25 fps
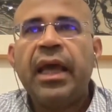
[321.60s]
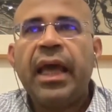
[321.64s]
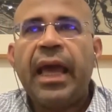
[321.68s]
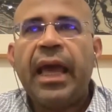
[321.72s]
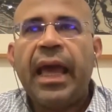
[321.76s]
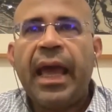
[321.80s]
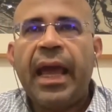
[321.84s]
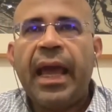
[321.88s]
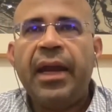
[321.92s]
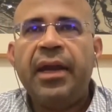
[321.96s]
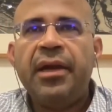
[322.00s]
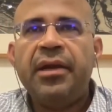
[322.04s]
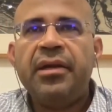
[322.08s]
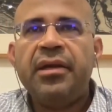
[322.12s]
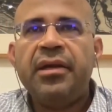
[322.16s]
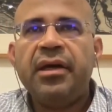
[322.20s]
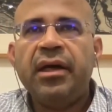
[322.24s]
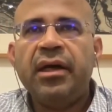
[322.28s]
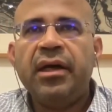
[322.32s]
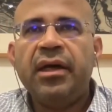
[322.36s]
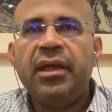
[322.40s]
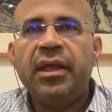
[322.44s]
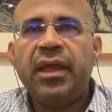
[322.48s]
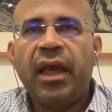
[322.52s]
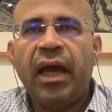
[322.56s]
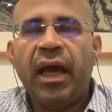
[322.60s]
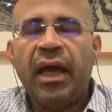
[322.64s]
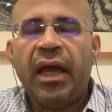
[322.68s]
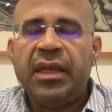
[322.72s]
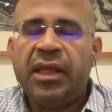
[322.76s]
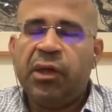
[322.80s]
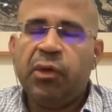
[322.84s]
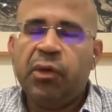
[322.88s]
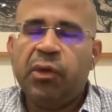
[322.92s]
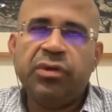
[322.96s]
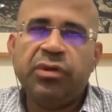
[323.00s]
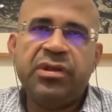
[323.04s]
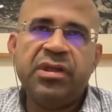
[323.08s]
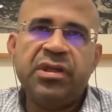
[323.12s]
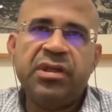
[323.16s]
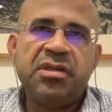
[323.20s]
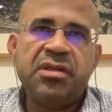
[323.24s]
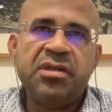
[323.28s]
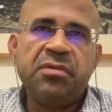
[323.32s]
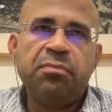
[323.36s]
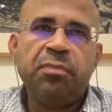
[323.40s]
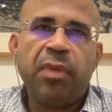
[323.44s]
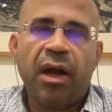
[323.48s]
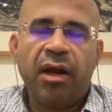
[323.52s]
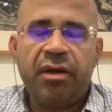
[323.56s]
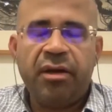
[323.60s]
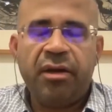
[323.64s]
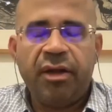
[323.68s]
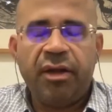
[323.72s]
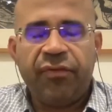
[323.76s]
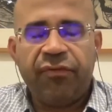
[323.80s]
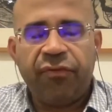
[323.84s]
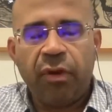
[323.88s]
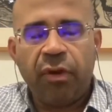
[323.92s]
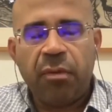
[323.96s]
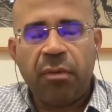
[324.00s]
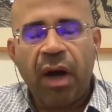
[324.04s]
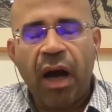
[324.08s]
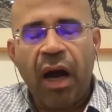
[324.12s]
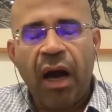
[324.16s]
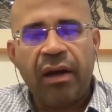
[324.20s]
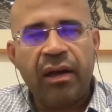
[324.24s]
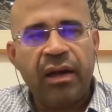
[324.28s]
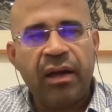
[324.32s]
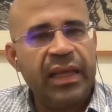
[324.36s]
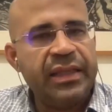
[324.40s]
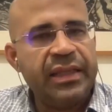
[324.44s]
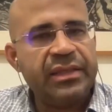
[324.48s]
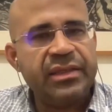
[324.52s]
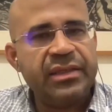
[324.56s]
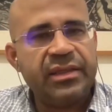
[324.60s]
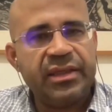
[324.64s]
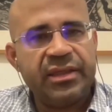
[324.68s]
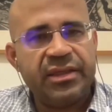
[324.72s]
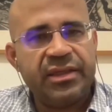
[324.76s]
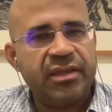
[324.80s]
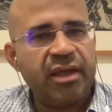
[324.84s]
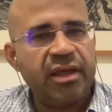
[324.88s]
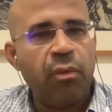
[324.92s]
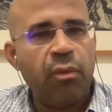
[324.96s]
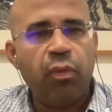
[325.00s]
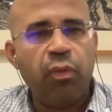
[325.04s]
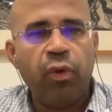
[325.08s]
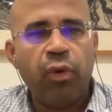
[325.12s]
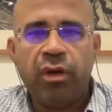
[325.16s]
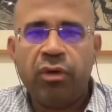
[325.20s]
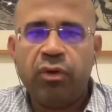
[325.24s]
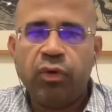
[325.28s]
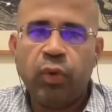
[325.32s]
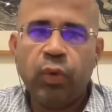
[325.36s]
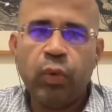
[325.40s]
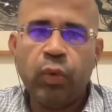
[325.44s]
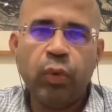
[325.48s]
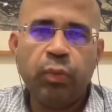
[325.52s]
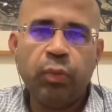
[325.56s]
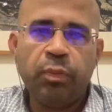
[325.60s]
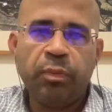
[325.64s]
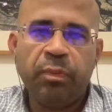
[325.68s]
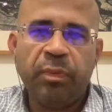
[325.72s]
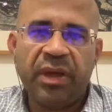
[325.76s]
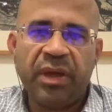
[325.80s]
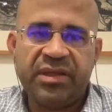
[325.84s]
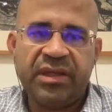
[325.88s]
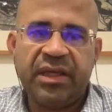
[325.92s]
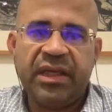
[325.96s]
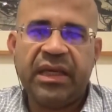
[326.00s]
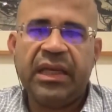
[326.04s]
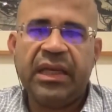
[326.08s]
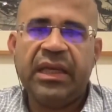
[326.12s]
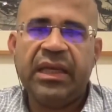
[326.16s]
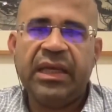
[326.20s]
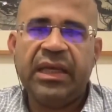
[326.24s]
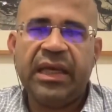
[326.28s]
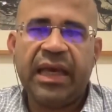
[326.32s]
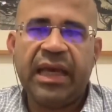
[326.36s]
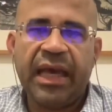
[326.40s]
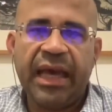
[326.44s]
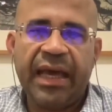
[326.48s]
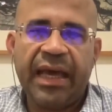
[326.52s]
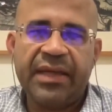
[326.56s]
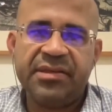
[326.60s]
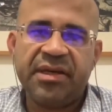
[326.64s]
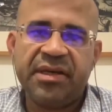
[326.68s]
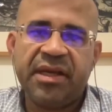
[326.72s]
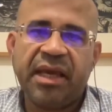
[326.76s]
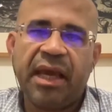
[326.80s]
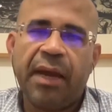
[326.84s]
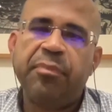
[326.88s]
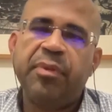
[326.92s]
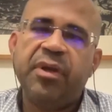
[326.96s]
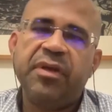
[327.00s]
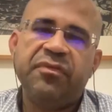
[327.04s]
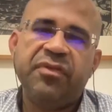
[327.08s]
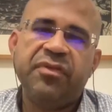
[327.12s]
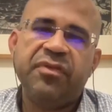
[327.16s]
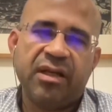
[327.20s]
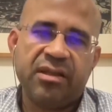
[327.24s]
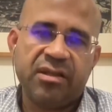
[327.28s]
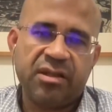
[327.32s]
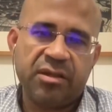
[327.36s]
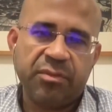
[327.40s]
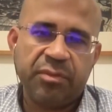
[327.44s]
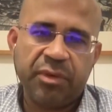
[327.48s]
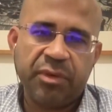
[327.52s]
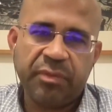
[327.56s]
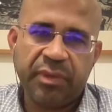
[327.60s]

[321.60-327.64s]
And an ecosystem partner from our lens is someone who basically has a captive customer